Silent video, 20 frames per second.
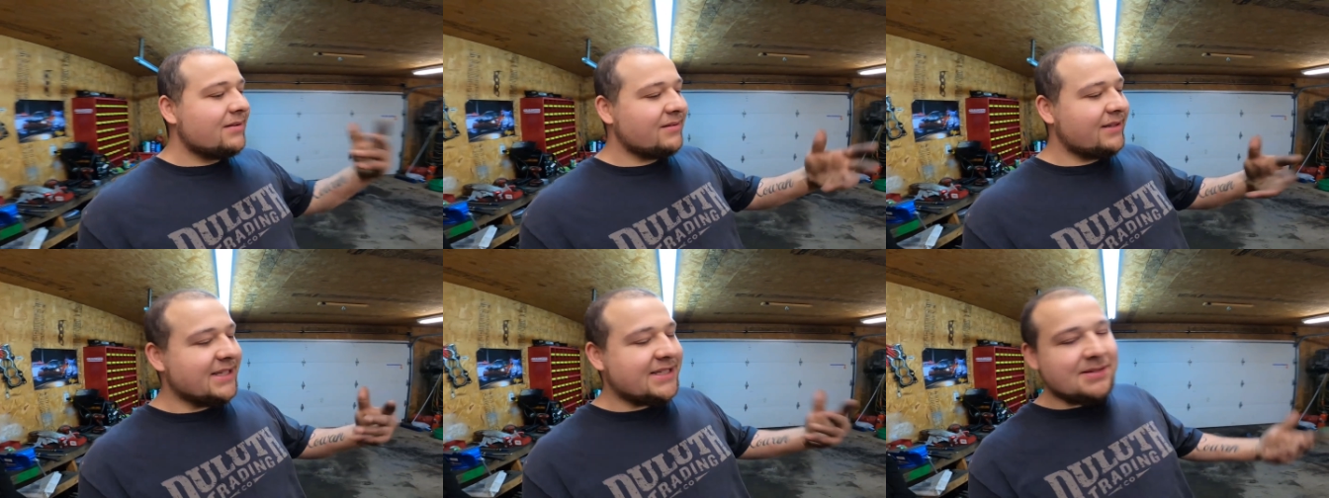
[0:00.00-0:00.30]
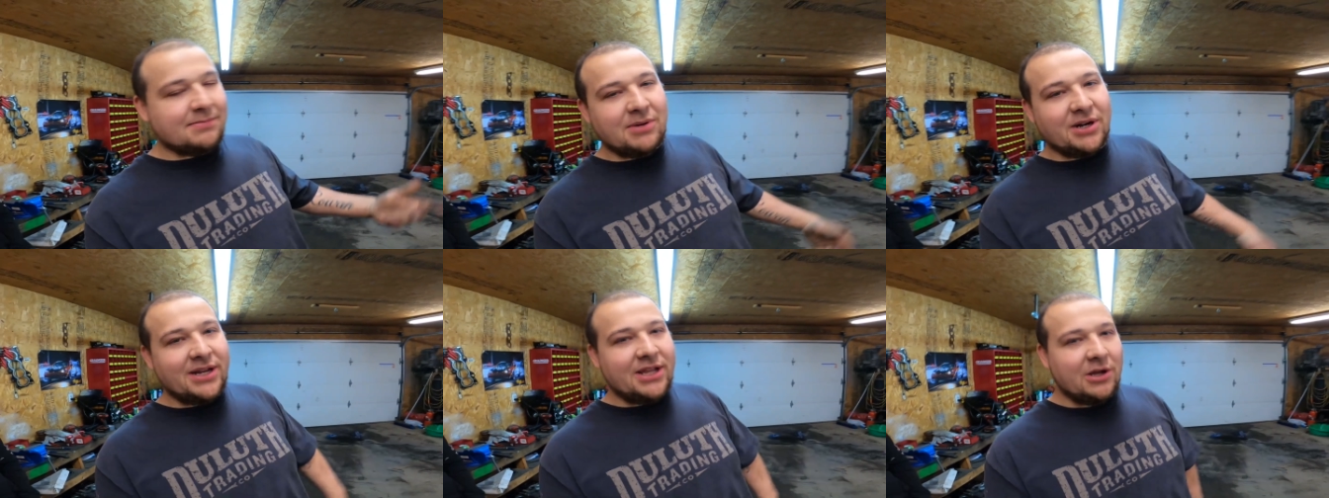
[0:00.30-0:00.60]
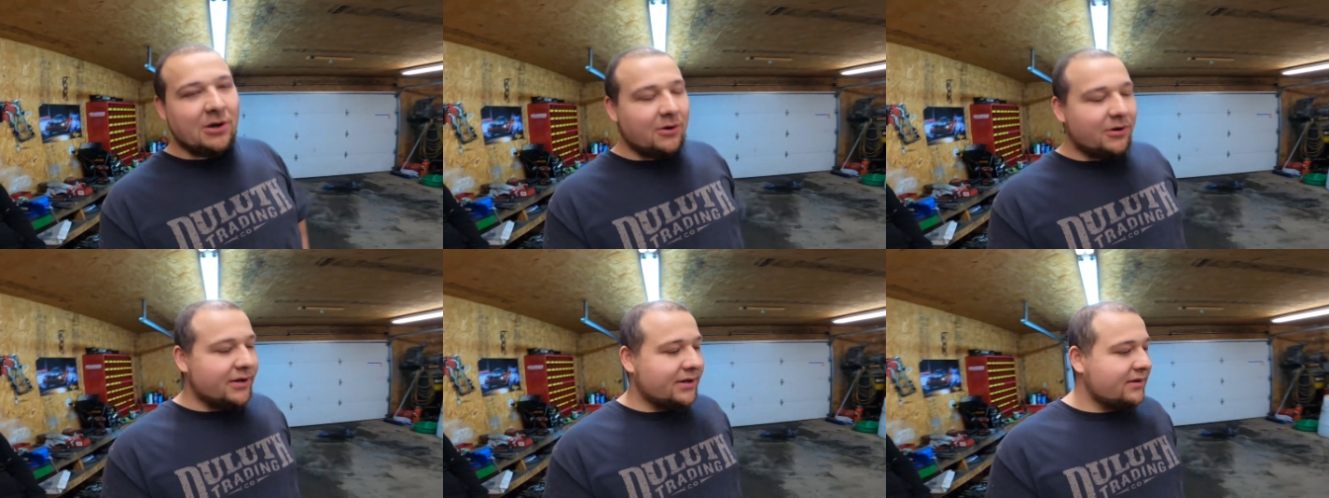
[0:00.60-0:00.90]
get some money
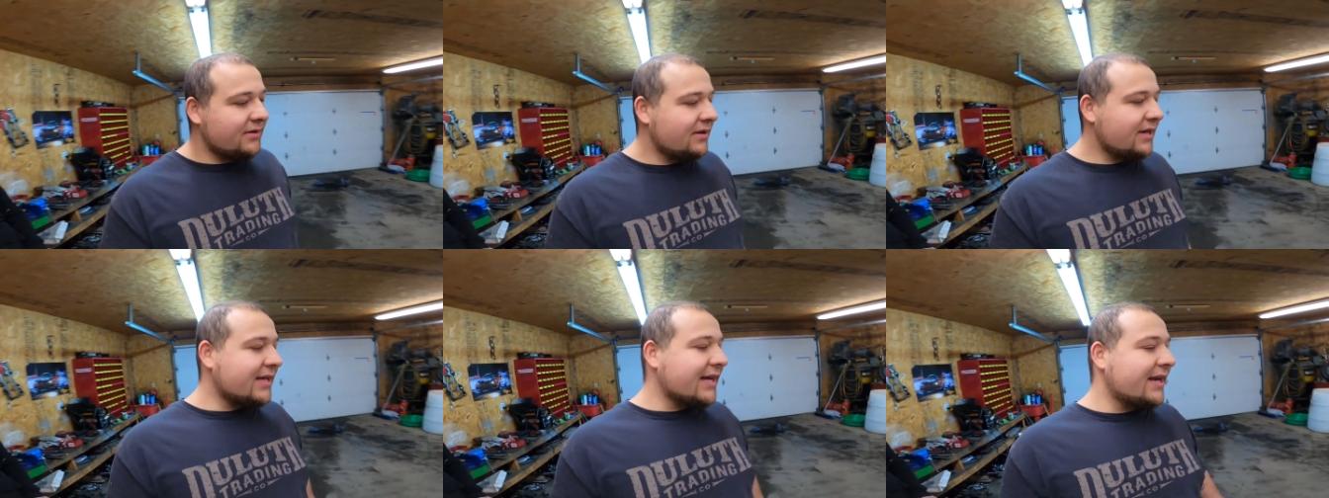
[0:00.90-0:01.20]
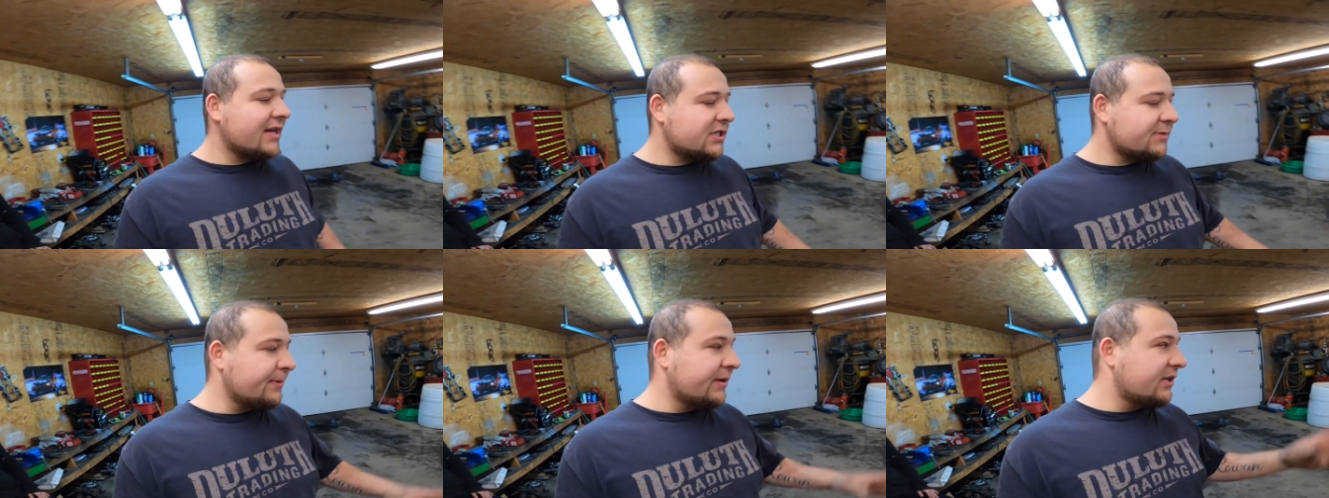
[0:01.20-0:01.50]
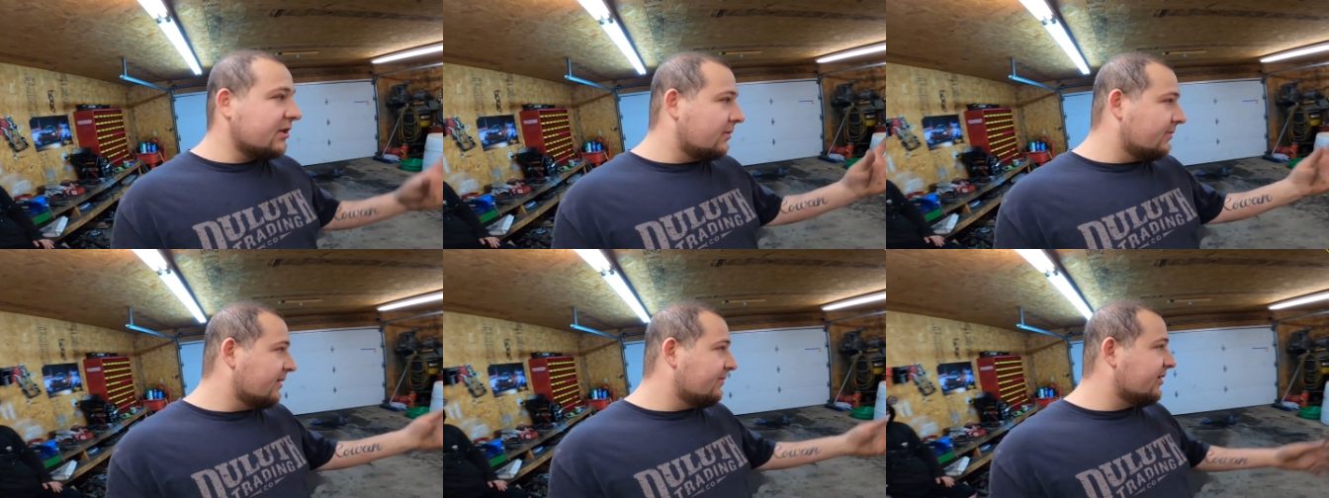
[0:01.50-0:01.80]
going. I kind of
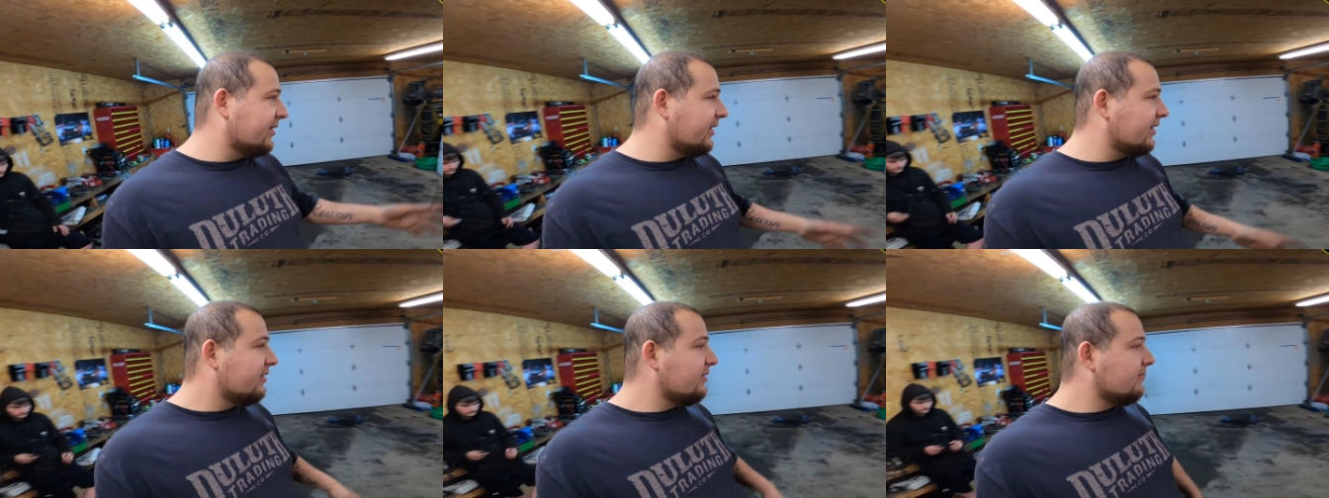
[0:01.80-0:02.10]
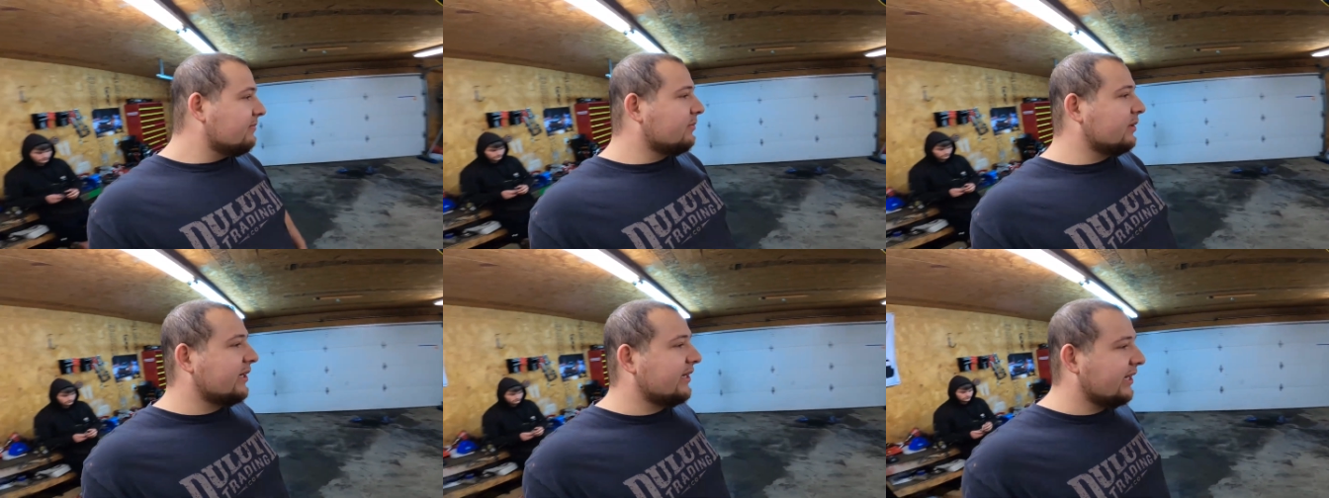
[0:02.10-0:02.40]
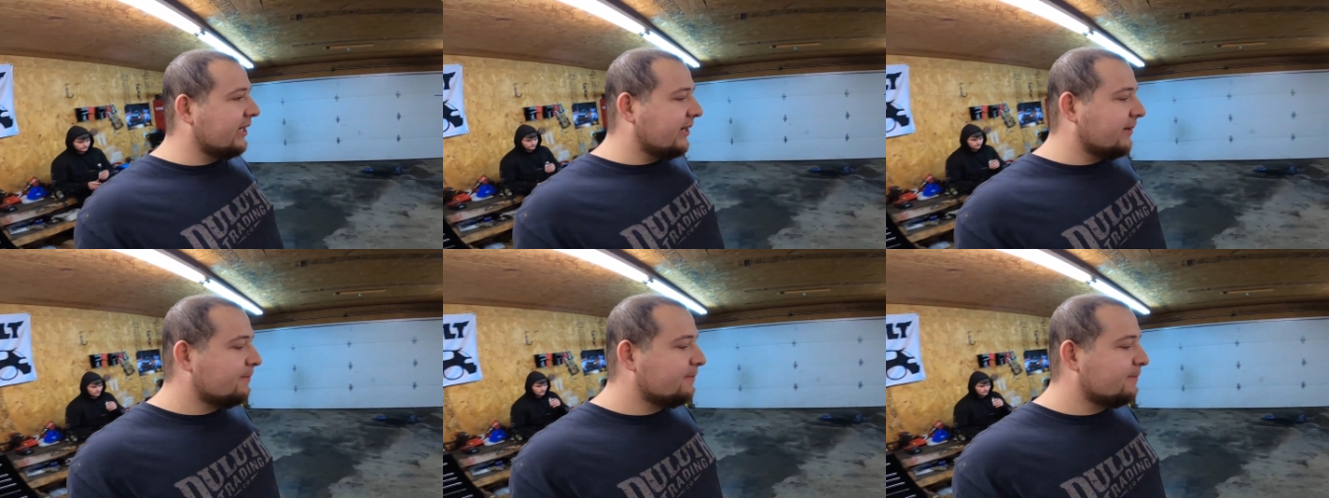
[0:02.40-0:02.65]
spent all my money, but